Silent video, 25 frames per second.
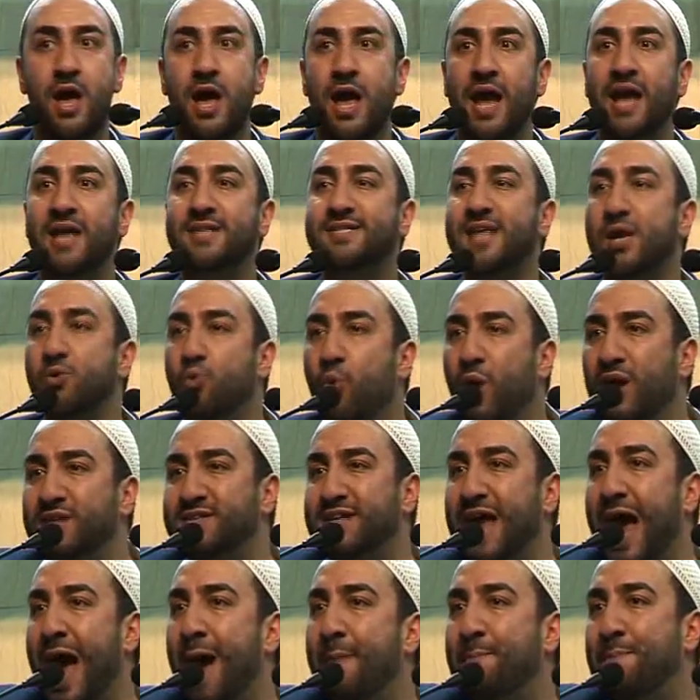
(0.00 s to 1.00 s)
He said,
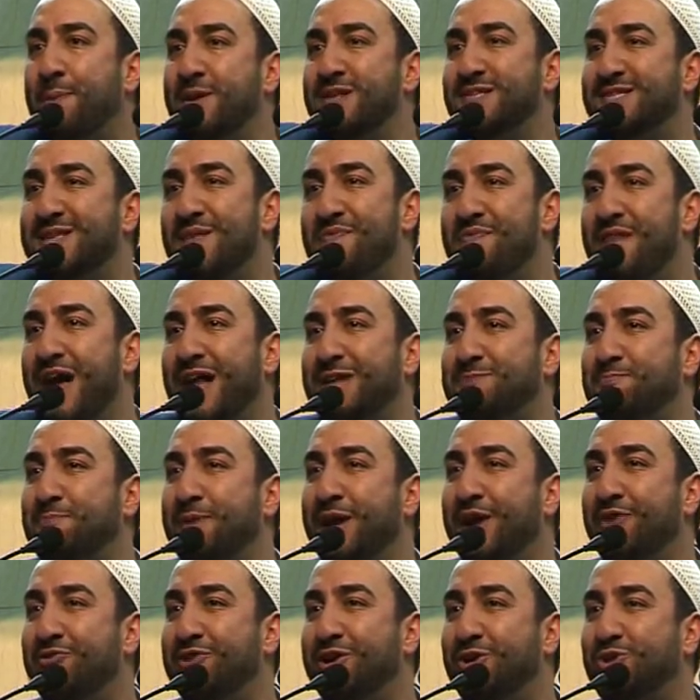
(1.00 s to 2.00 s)
what happens in that
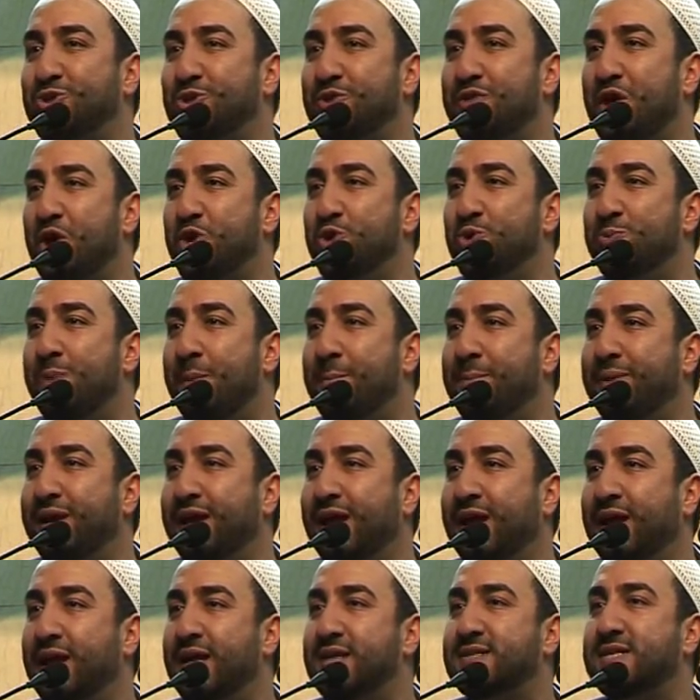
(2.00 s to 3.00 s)
period to the human
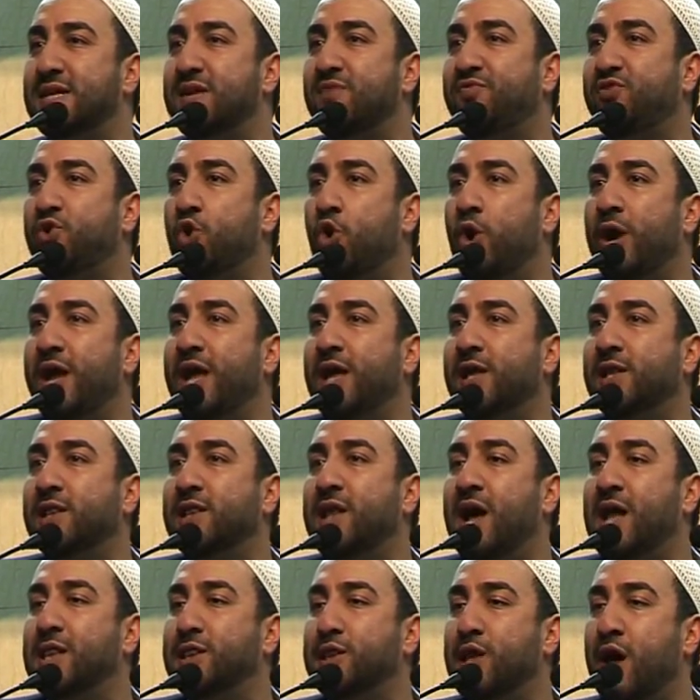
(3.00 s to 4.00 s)
being? He said, if you're
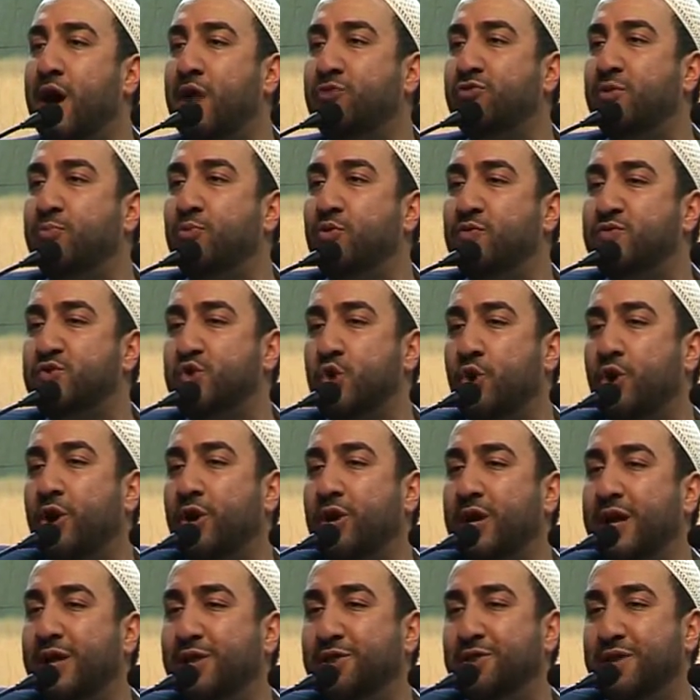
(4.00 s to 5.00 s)
ill, Allah removes
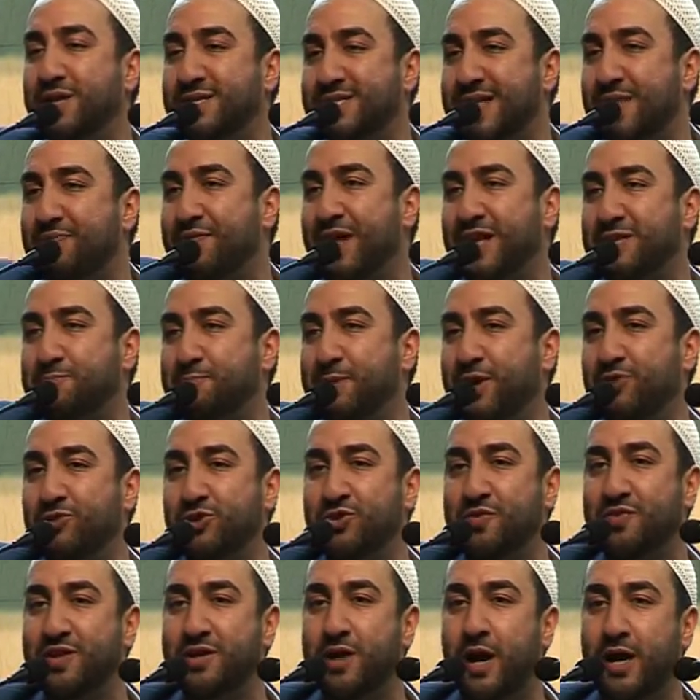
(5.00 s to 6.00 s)
your illness at that
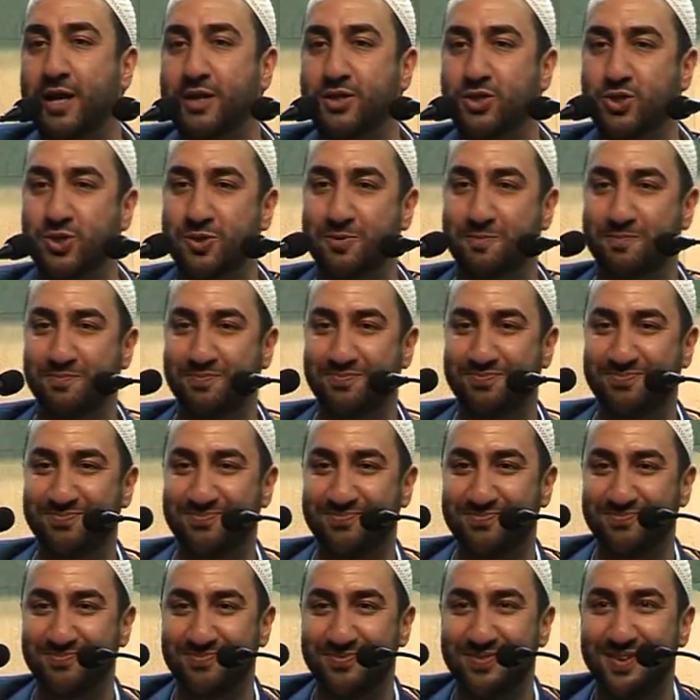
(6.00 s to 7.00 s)
period of the night.
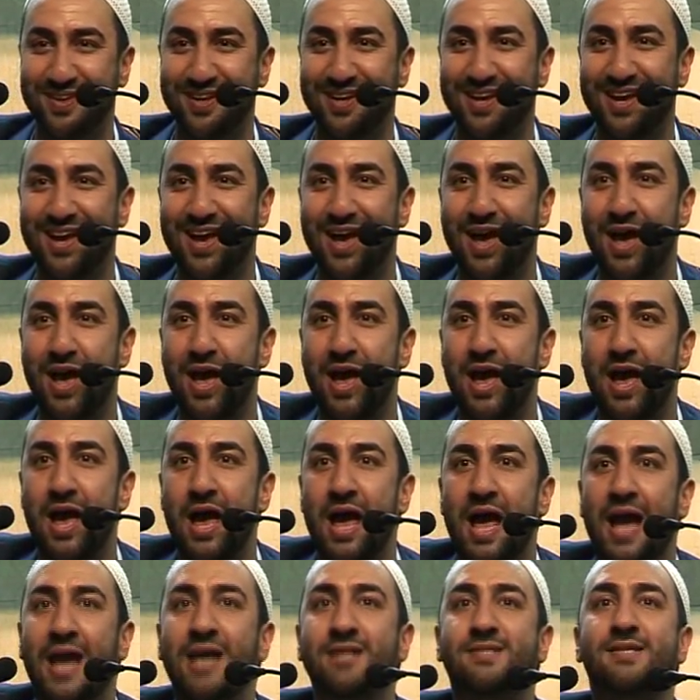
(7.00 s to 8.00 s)

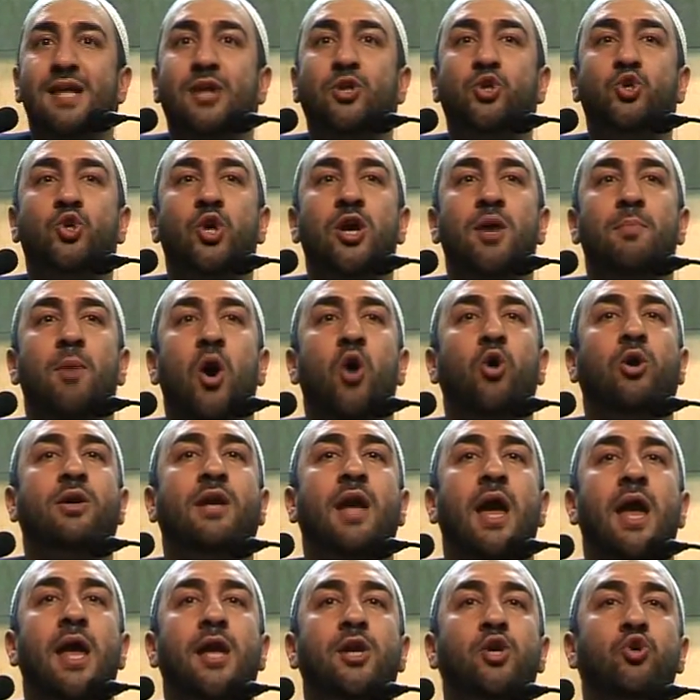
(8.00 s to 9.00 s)
He said to him,
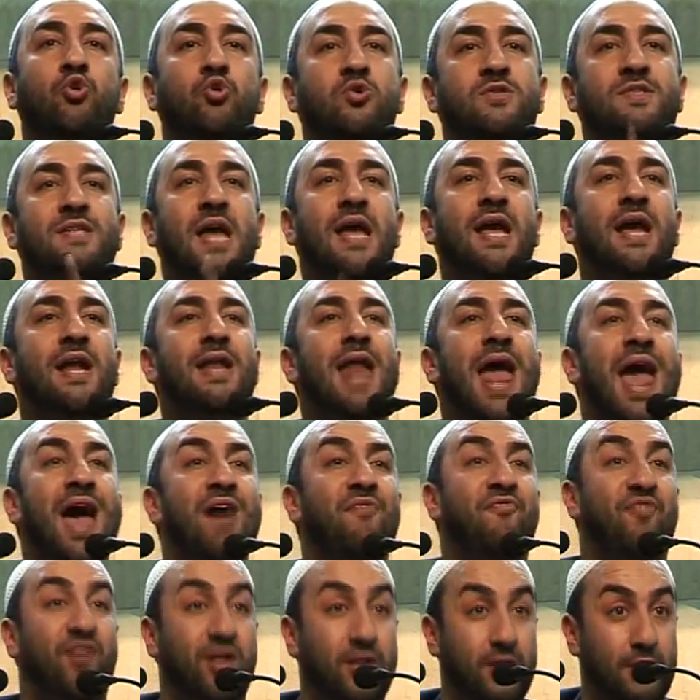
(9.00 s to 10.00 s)
okay, you say in
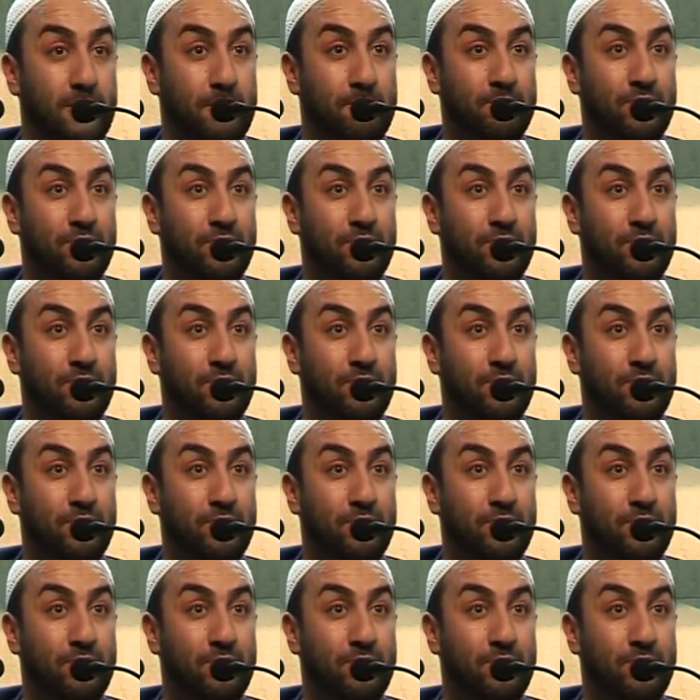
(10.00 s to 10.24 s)
heaven